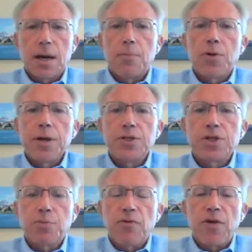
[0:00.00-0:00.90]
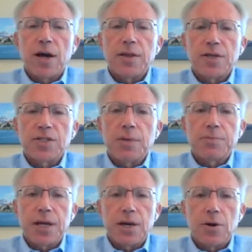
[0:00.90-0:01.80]
And I'm pleased to provide this
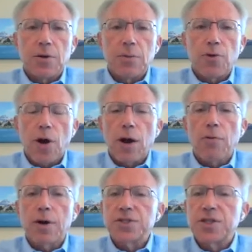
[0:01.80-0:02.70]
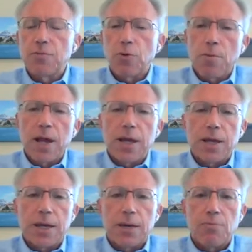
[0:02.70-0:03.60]
update on the progress that we're
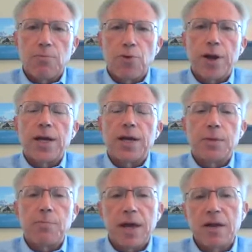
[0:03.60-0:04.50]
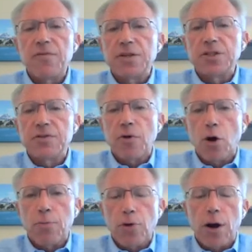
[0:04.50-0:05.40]
making in bringing the benefits of
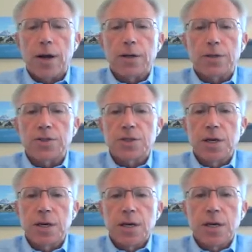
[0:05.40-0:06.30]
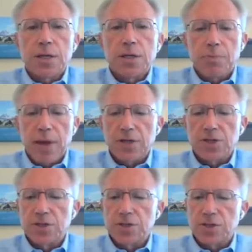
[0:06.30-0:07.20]
our products to
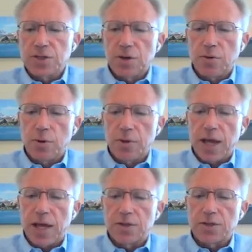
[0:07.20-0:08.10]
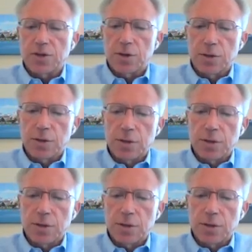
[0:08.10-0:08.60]
patients with cancer.